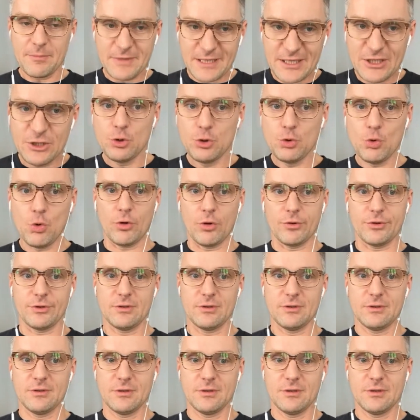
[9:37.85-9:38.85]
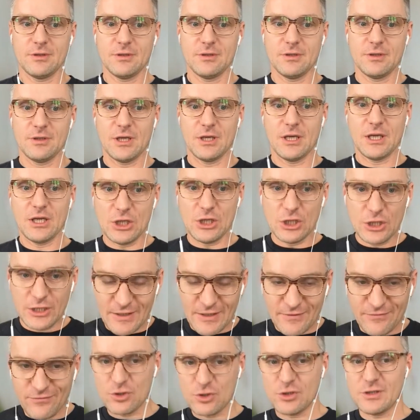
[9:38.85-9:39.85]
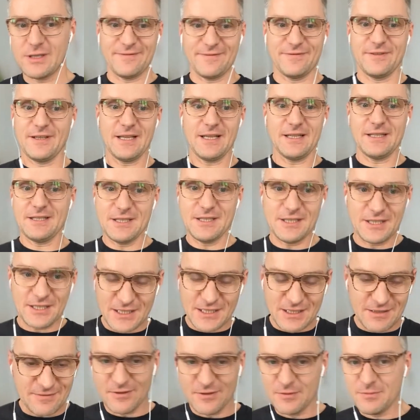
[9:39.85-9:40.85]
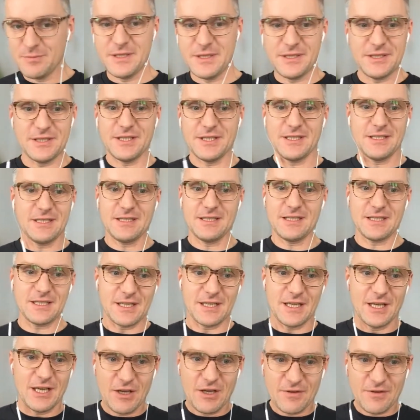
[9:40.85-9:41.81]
and his advisors, ministers, officials, Russian intelligence,